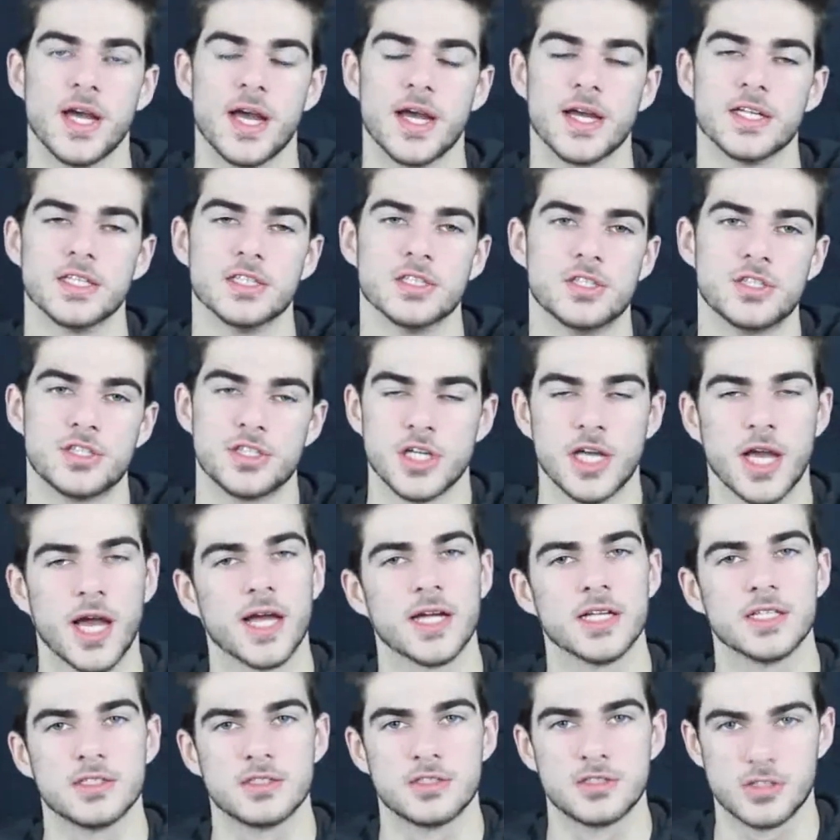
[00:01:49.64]
And she
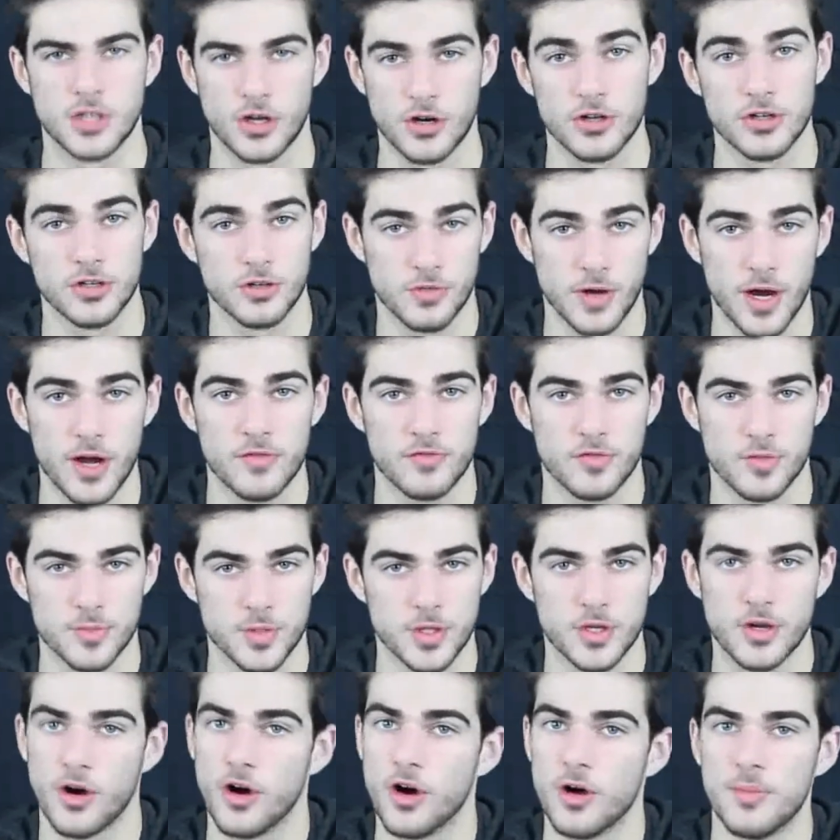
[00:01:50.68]
had turned around from
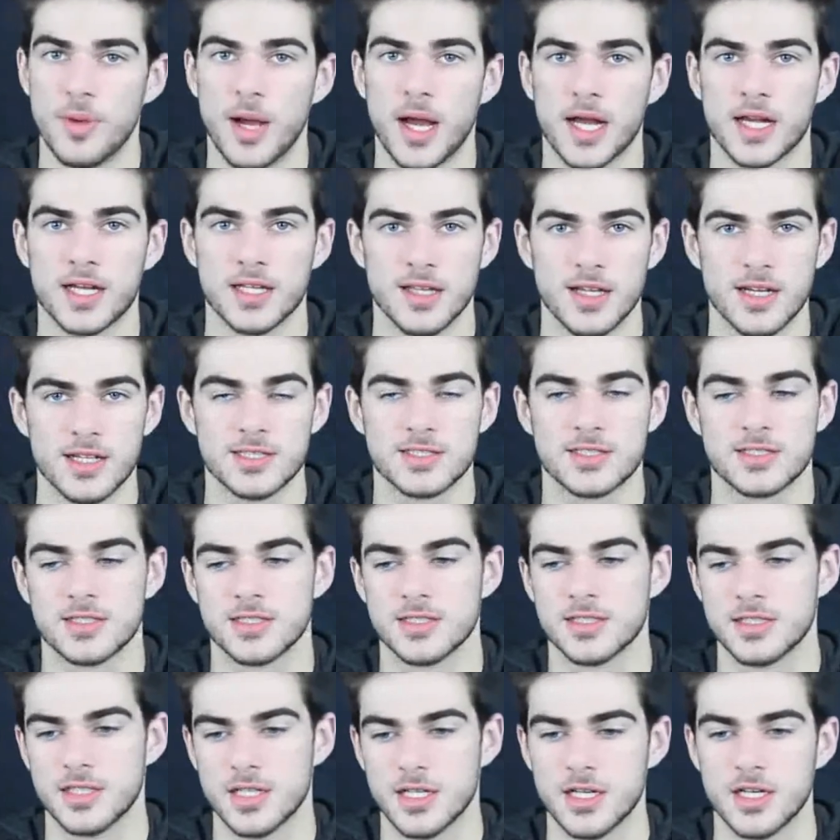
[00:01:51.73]
the callback list,
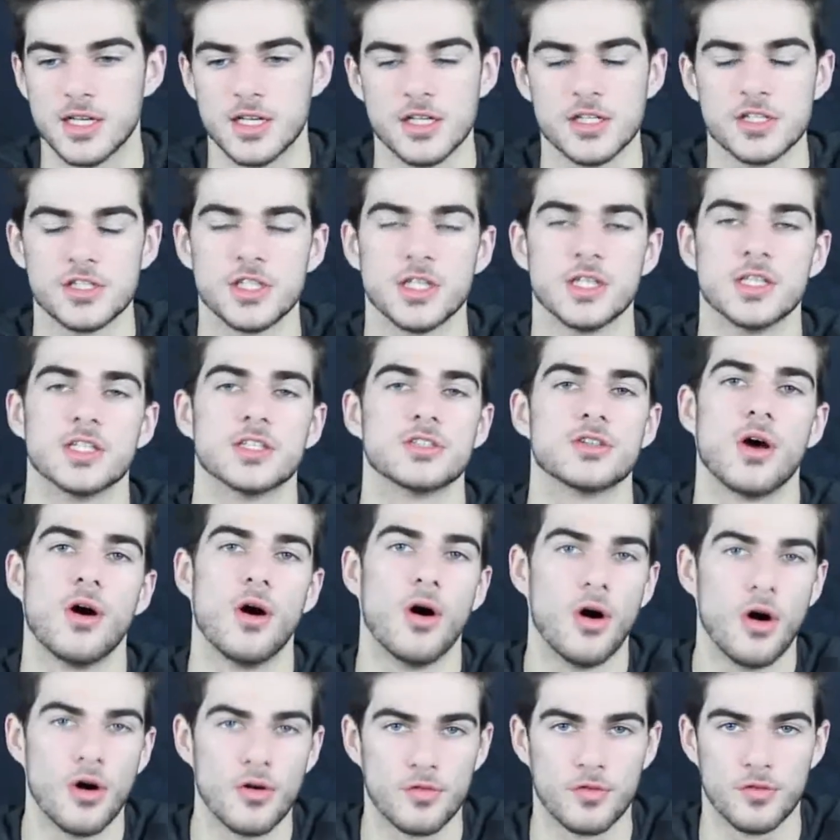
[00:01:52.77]
and she had this
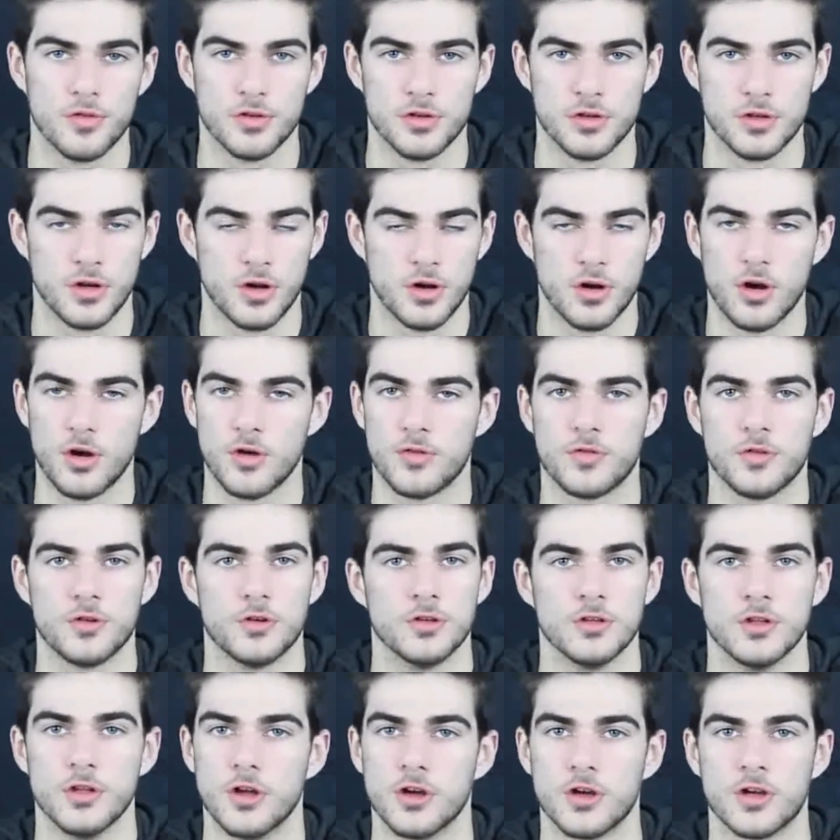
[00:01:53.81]
awful,
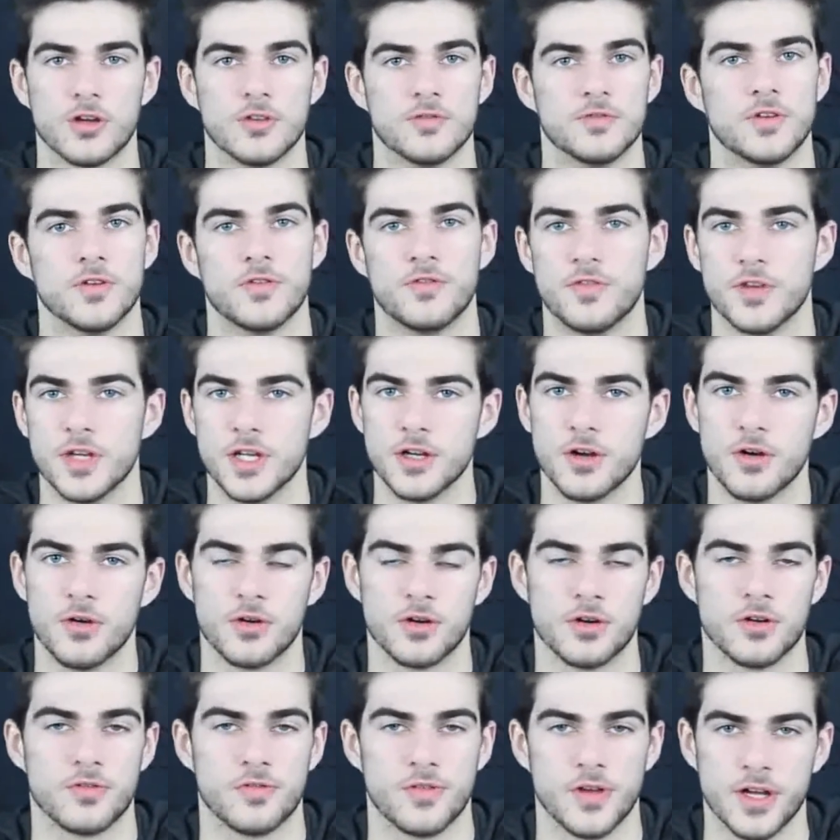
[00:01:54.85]
awful look of defeat
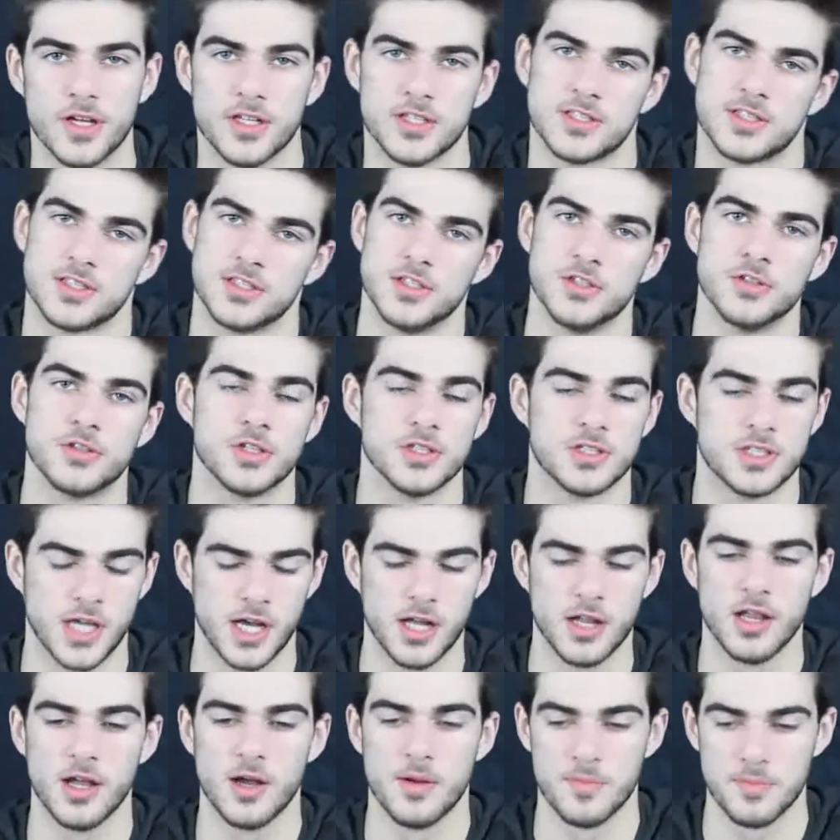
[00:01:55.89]
on her face, and you could
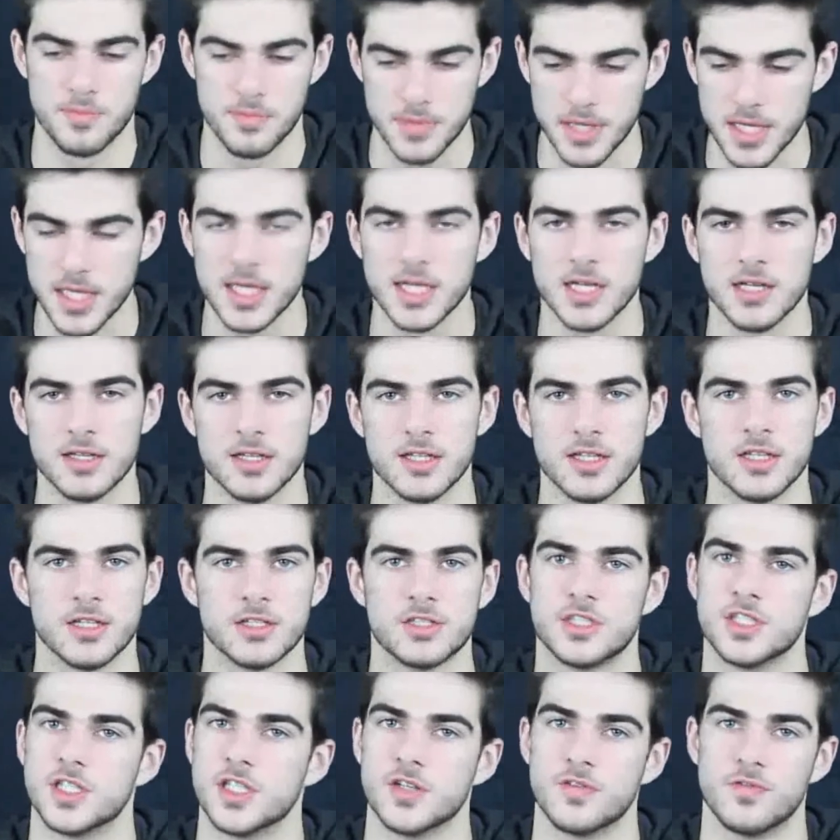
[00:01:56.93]
tell immediately that
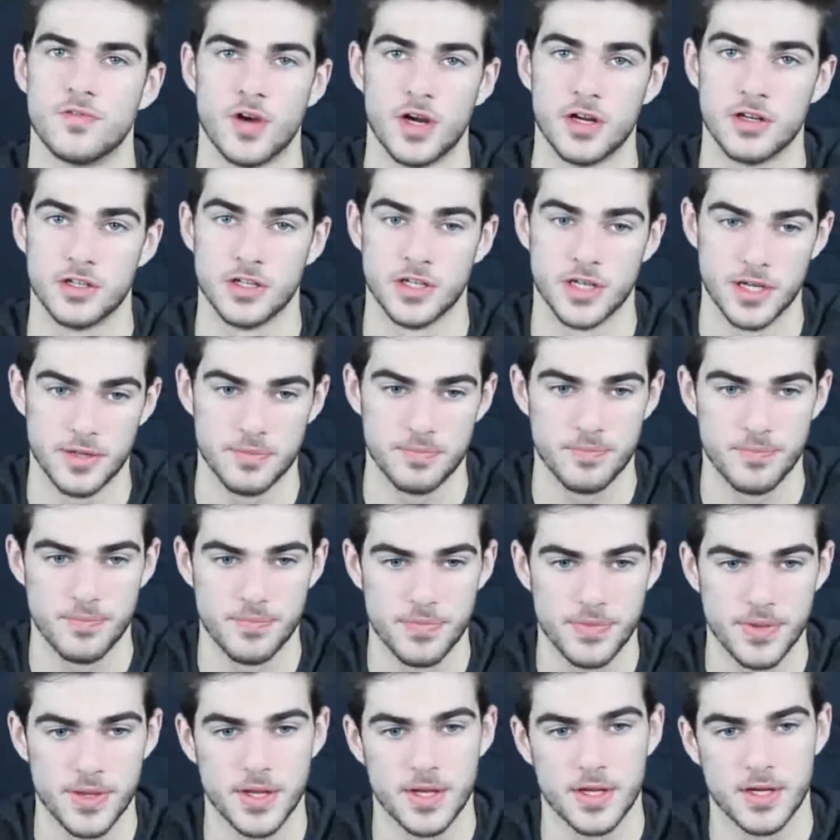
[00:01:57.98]
she didn't find her name.
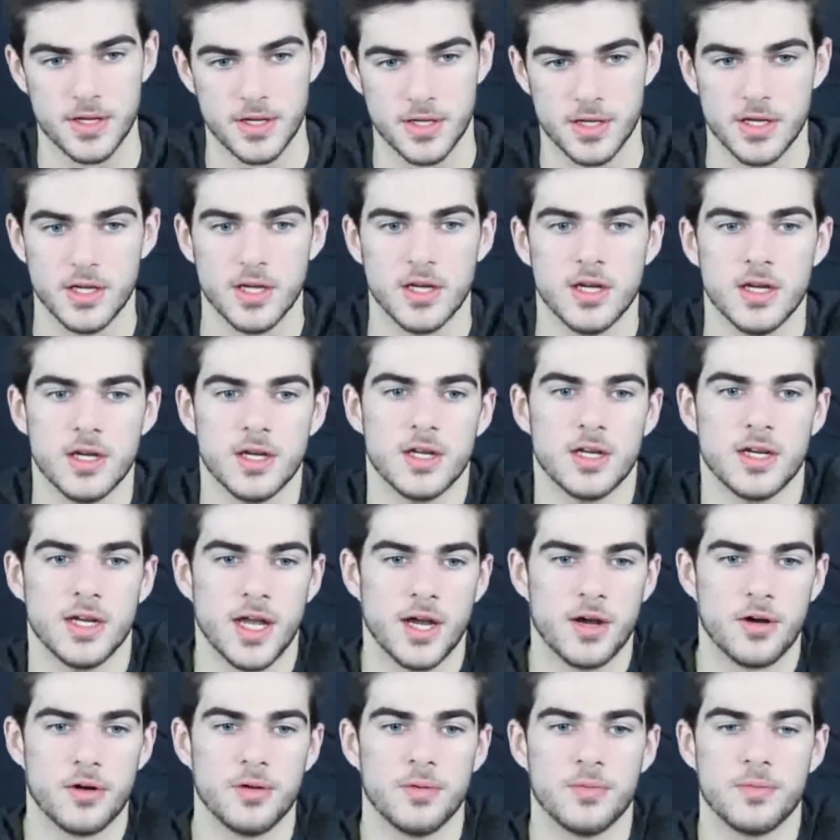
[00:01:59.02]

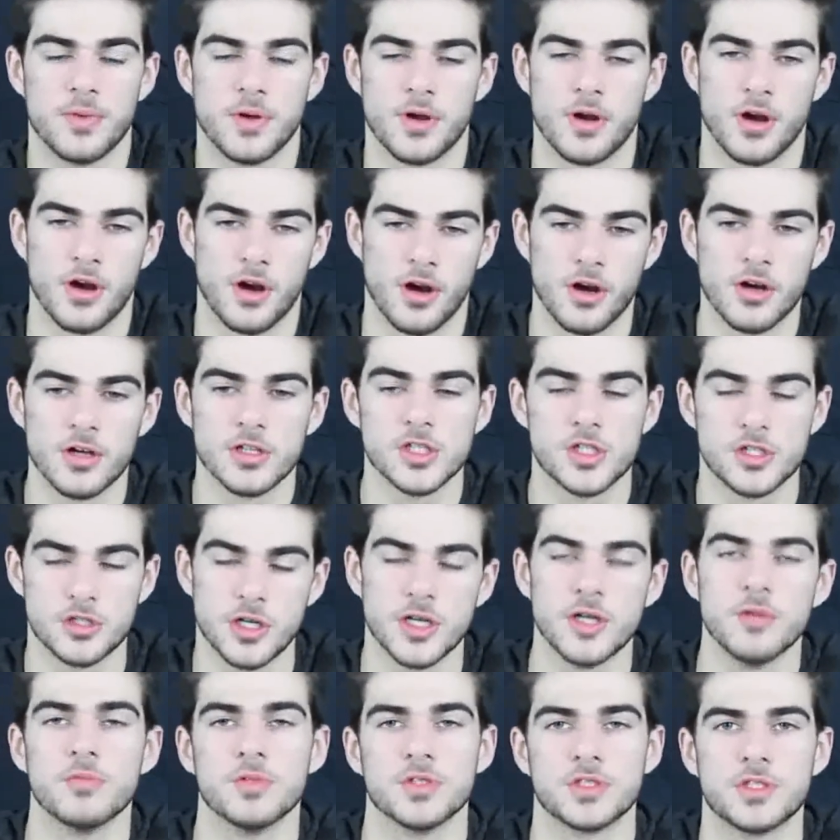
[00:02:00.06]
Now, her
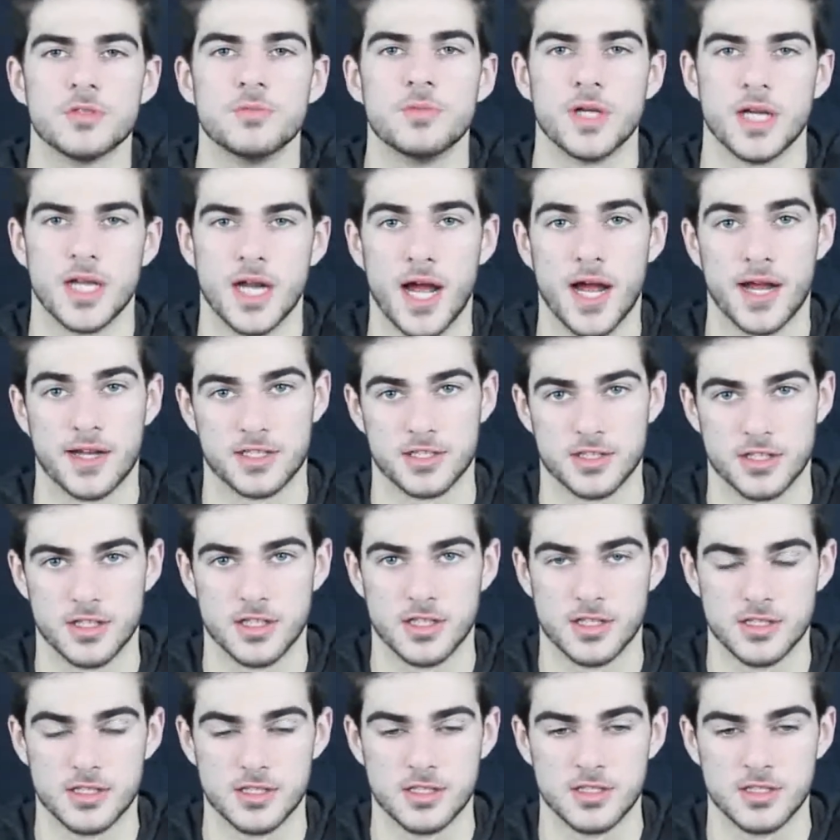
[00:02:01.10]
dream was to be an actor,